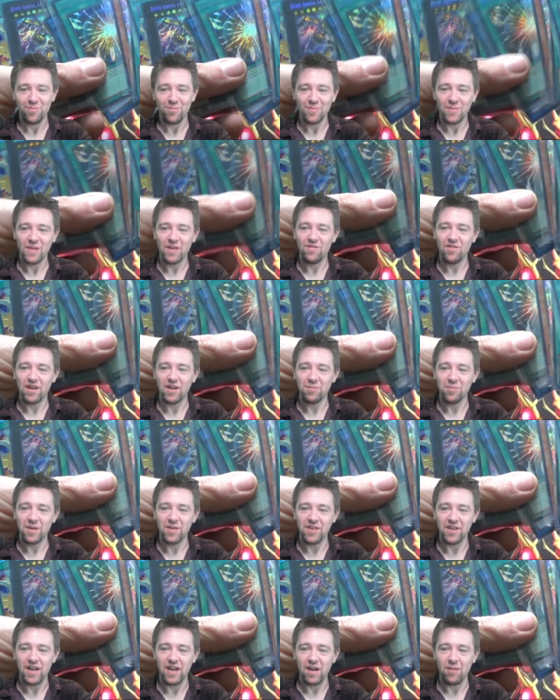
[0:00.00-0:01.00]
if I can be in
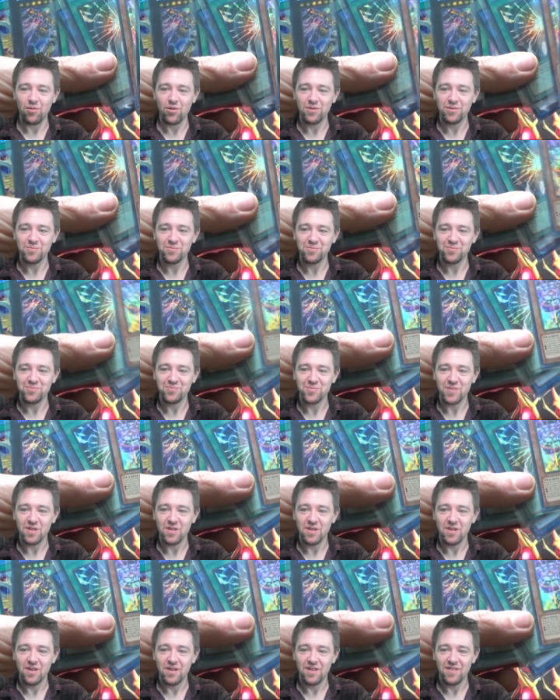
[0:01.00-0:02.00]
the camera,
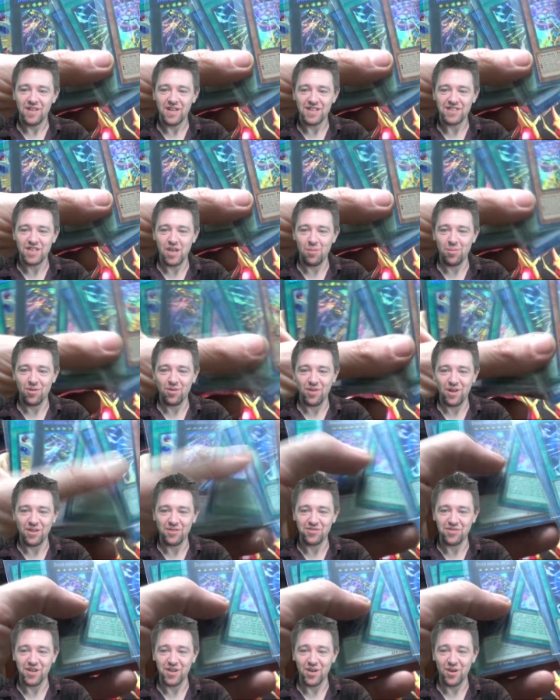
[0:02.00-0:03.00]
that double Ground
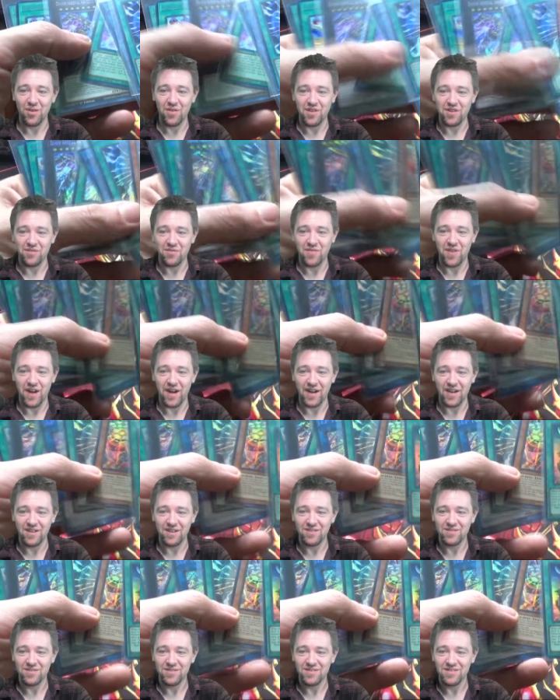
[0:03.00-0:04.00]
Xeno and the Divine,